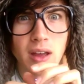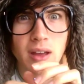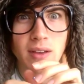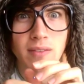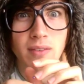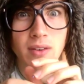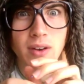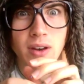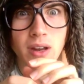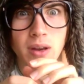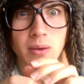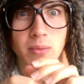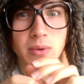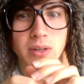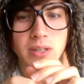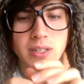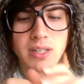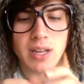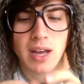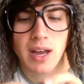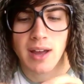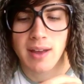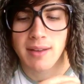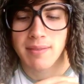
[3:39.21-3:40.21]
I forget what
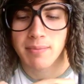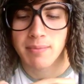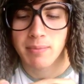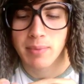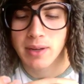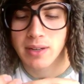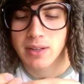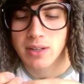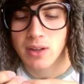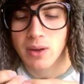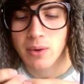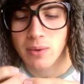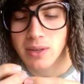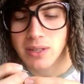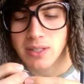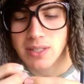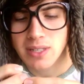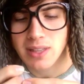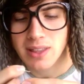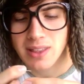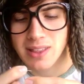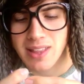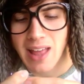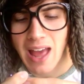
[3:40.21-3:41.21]
time, but going
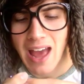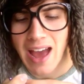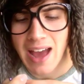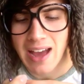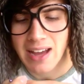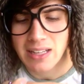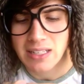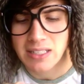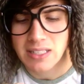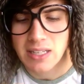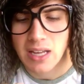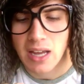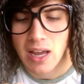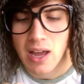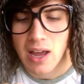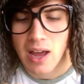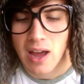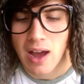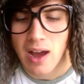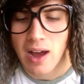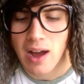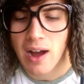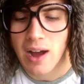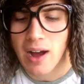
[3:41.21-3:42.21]
to that,
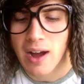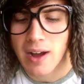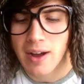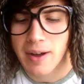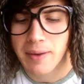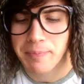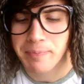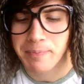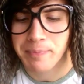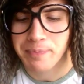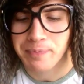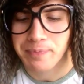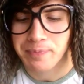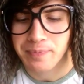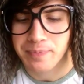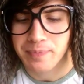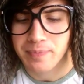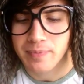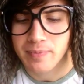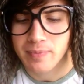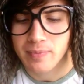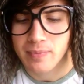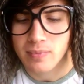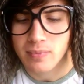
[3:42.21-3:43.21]
um,
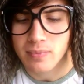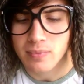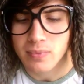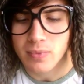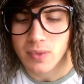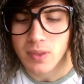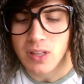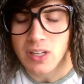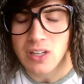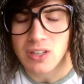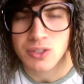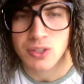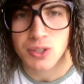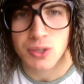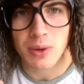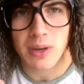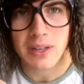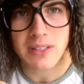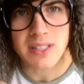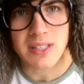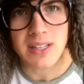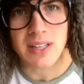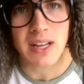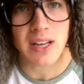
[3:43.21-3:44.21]
do you
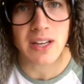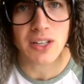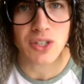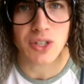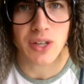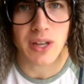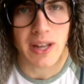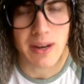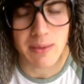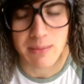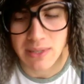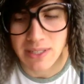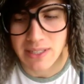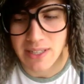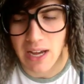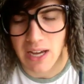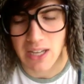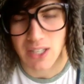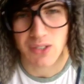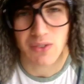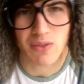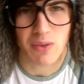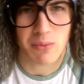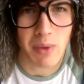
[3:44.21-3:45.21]
guys think I should get a
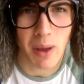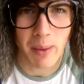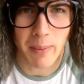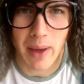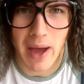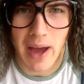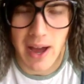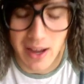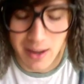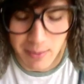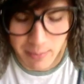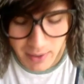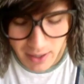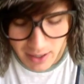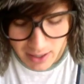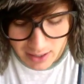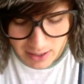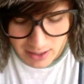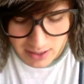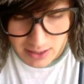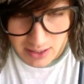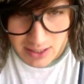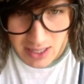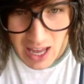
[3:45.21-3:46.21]
massage for my back?
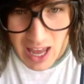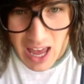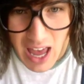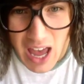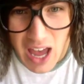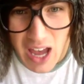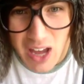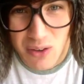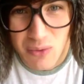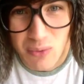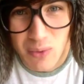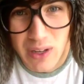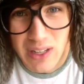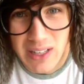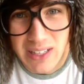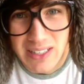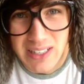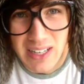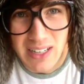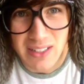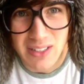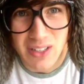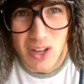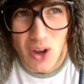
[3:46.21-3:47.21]
Because it really
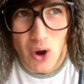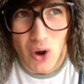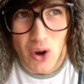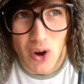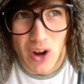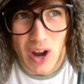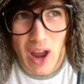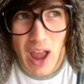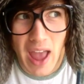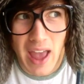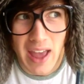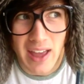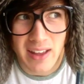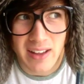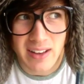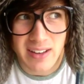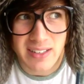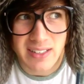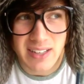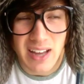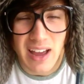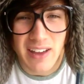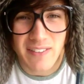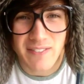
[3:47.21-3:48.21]
does hurt,
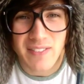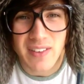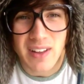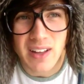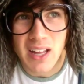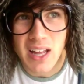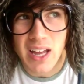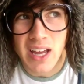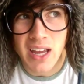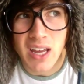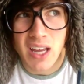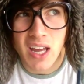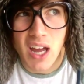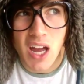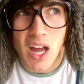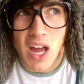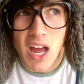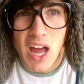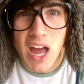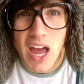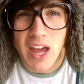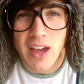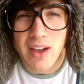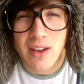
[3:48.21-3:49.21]
and I feel like
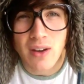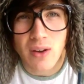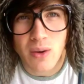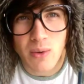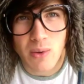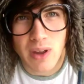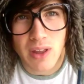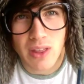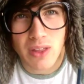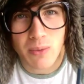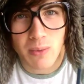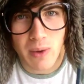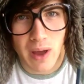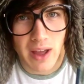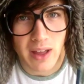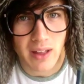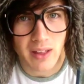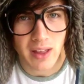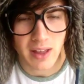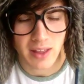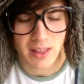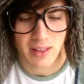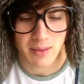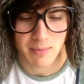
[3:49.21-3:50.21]
it could go either way.
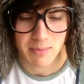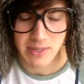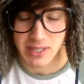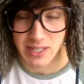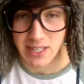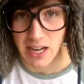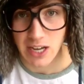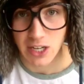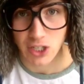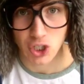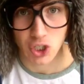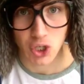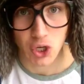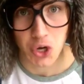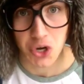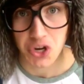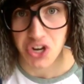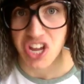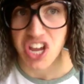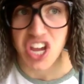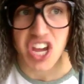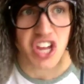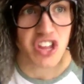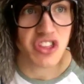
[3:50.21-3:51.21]
Like, the massage
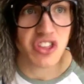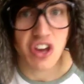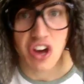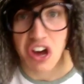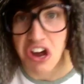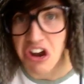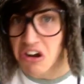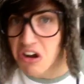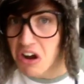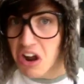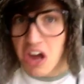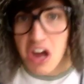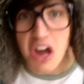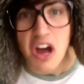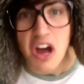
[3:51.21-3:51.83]
could either